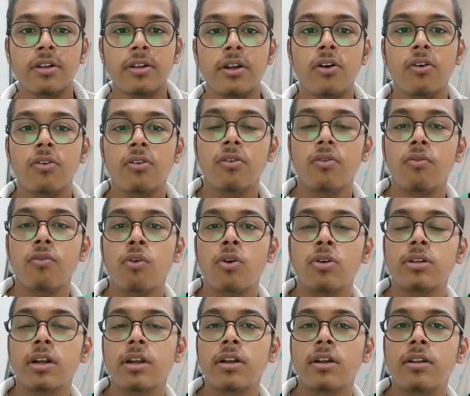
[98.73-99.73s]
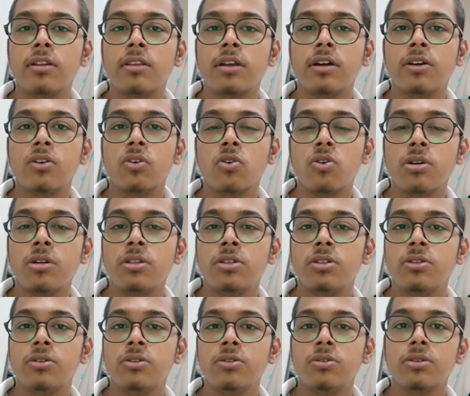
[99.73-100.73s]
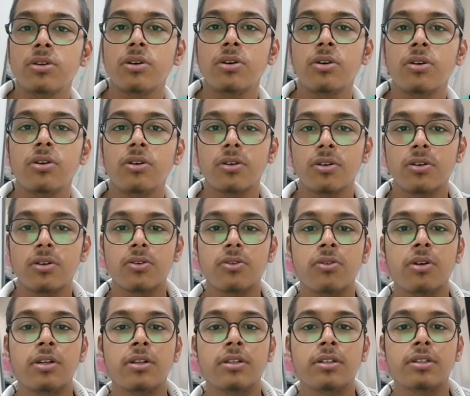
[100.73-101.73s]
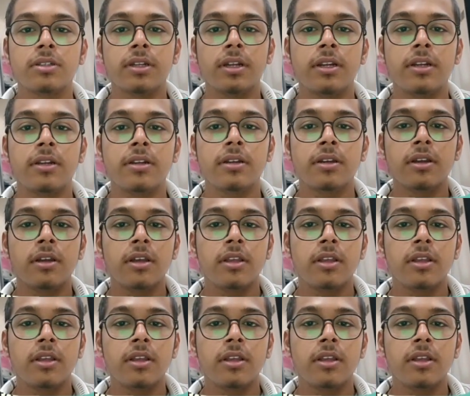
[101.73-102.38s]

Now, what are the core issues to understand